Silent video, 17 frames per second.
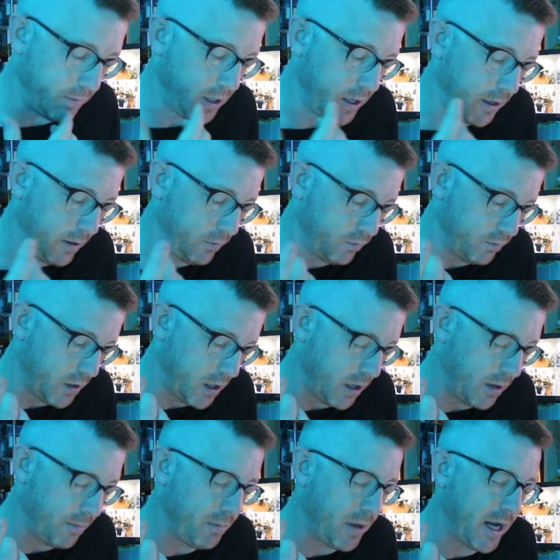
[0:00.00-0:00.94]
on my
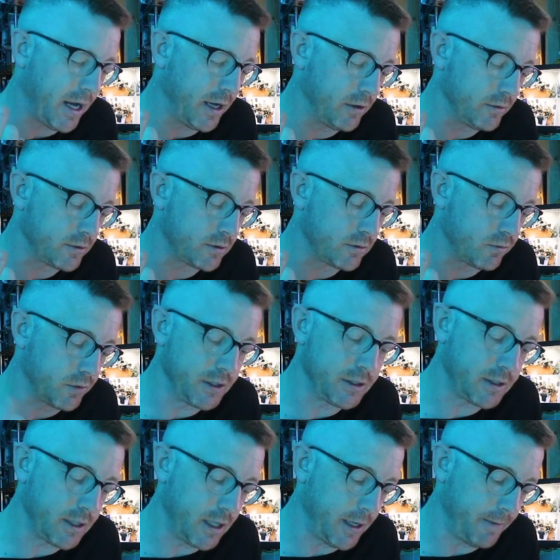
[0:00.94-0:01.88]
BIOS
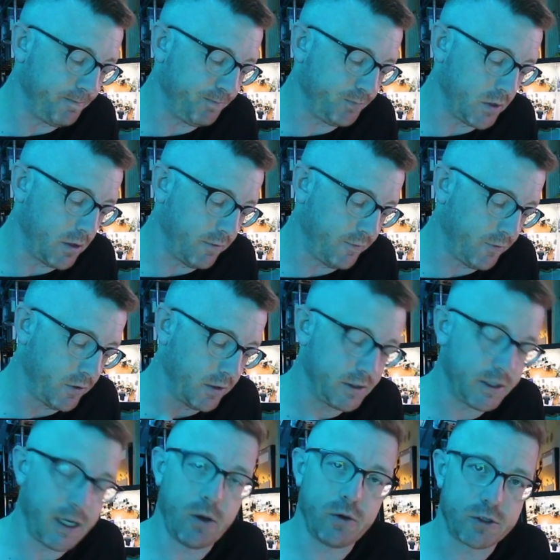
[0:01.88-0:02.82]
reset for
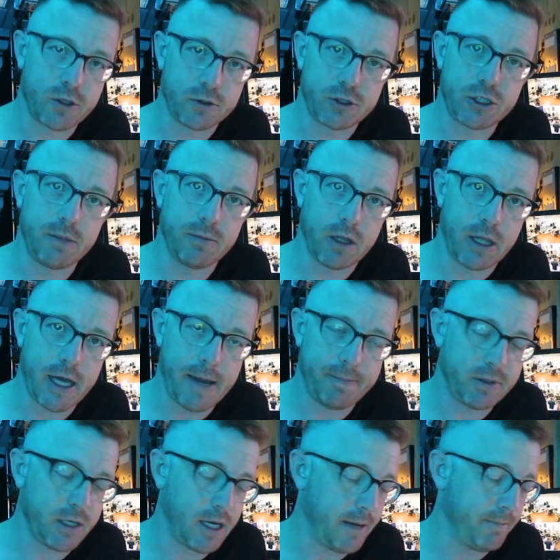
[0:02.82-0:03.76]
the Toshiba
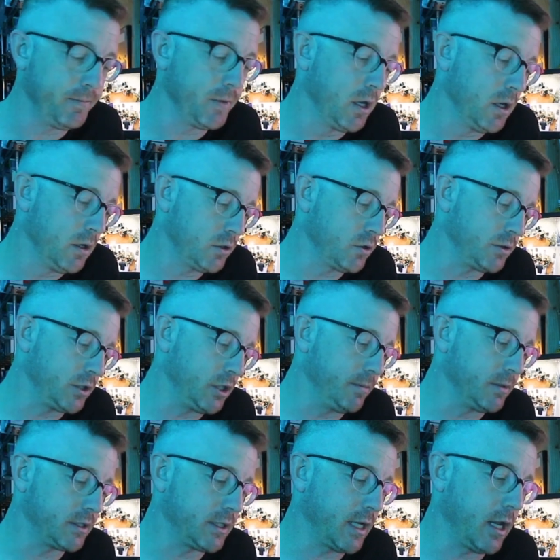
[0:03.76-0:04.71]
laptop,
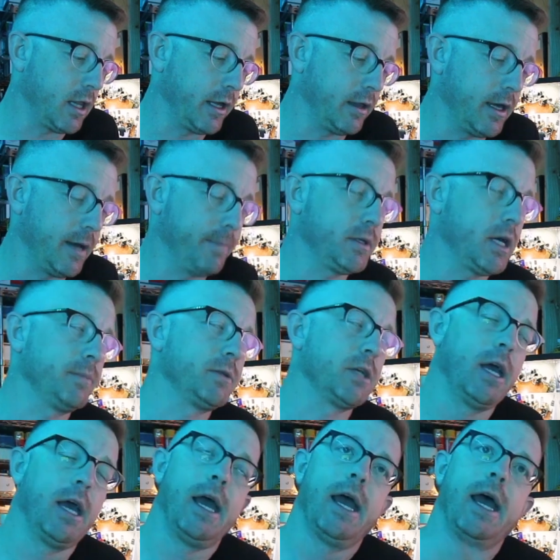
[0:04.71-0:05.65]
Toshiba satellite
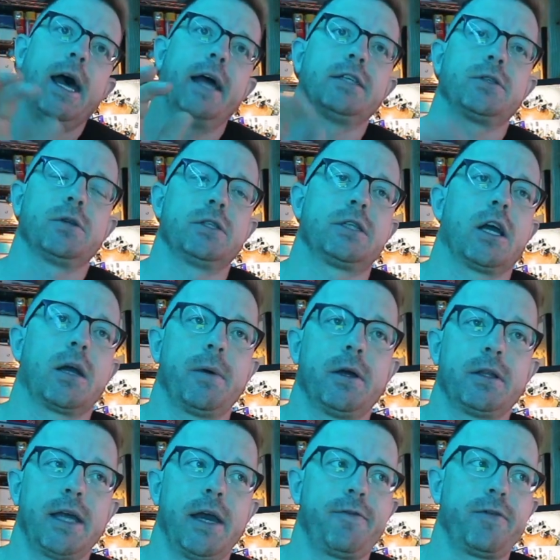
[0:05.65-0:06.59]
laptops. I just want to talk
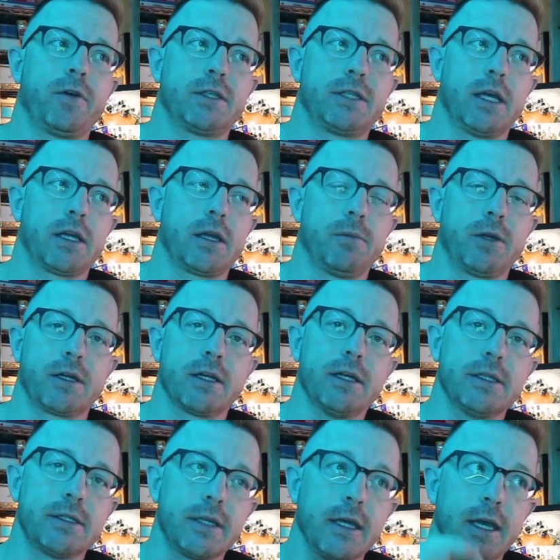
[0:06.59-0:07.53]
about that for a second
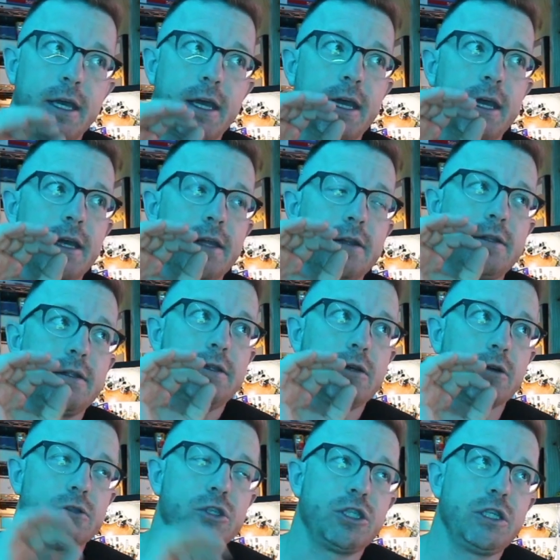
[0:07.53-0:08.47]
because
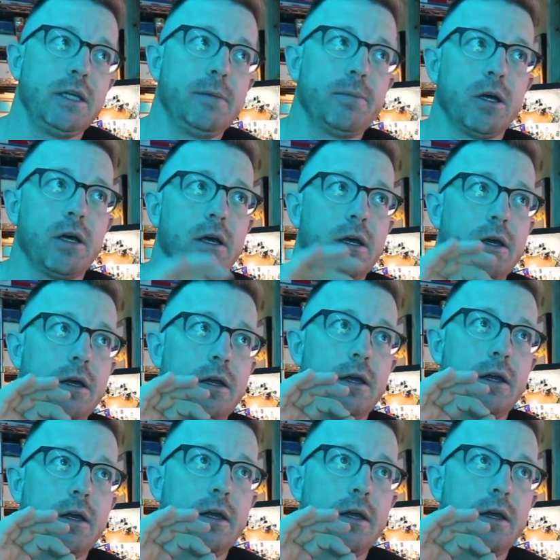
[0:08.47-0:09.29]
Toshiba